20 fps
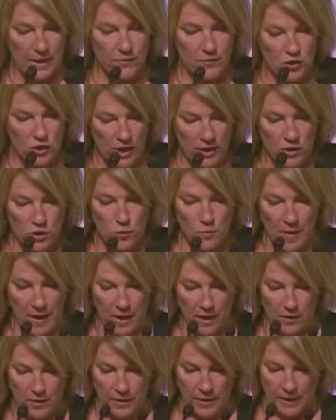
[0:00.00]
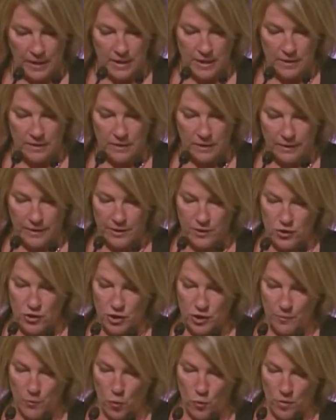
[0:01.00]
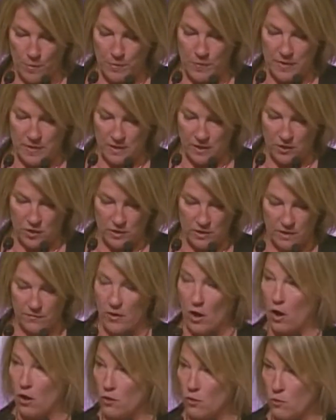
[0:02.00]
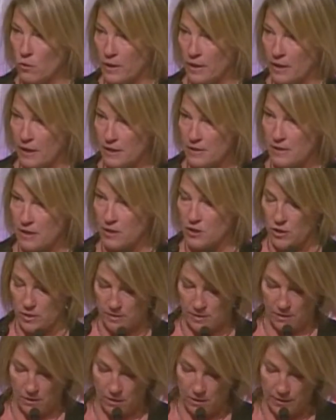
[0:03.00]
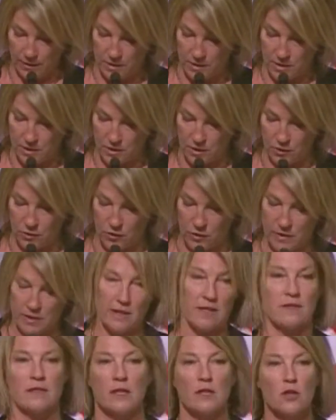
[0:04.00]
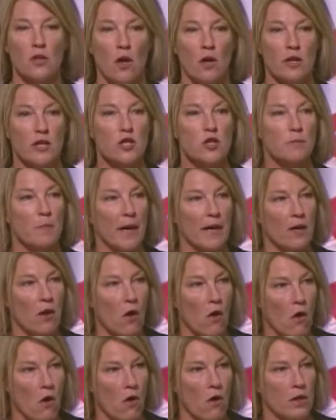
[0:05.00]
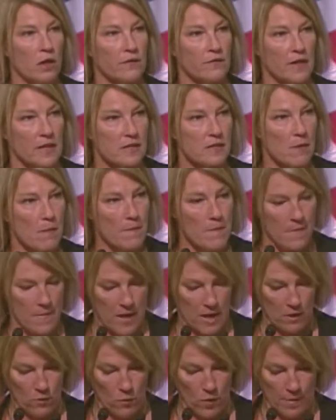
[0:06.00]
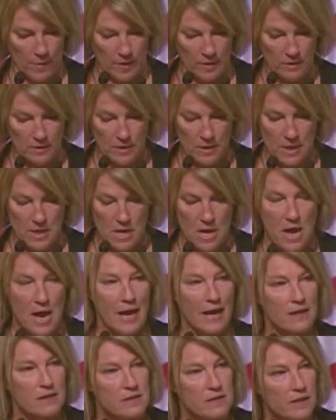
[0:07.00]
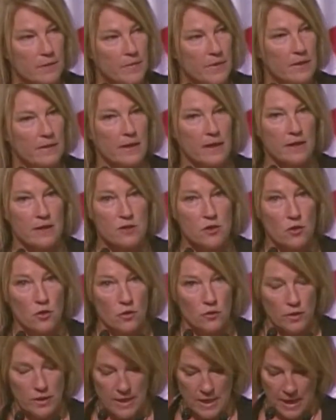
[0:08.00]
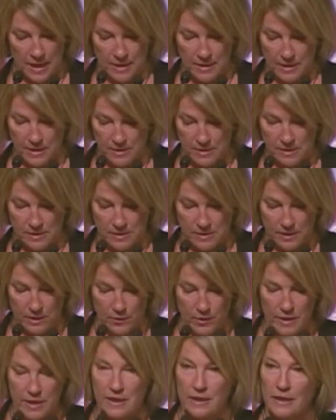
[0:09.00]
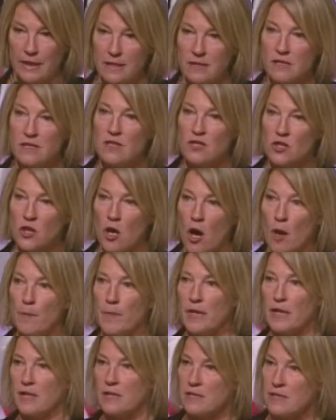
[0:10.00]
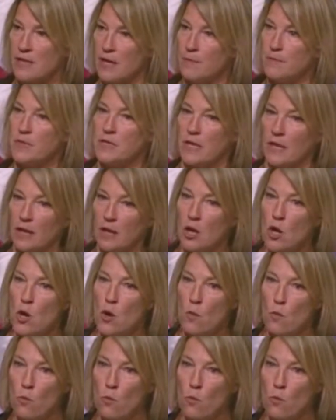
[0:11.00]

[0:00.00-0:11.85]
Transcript: If gender parity in the leadership or positions of our organizations and our institutions is acknowledged by all of us, men and women, as something that is good and necessary, then let's stop accepting